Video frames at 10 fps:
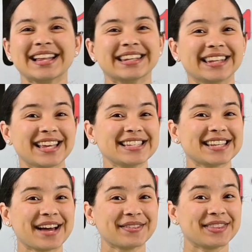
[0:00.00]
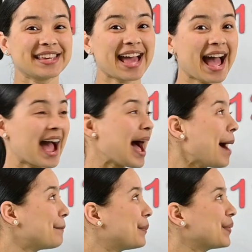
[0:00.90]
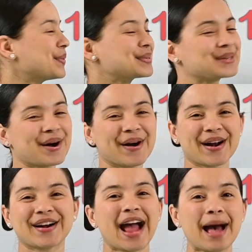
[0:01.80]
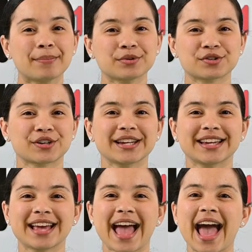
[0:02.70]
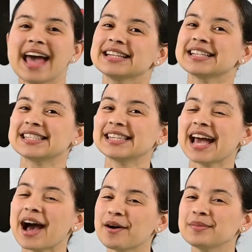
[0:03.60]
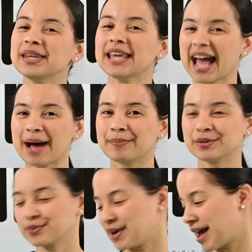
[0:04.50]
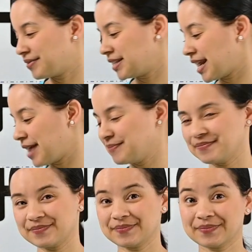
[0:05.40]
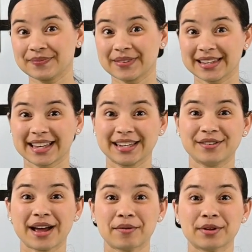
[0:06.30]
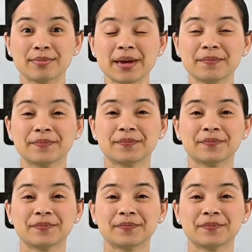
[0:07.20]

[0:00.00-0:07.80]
Let's count the apples on our apple tree to see how many apples we have today. Can you count with me?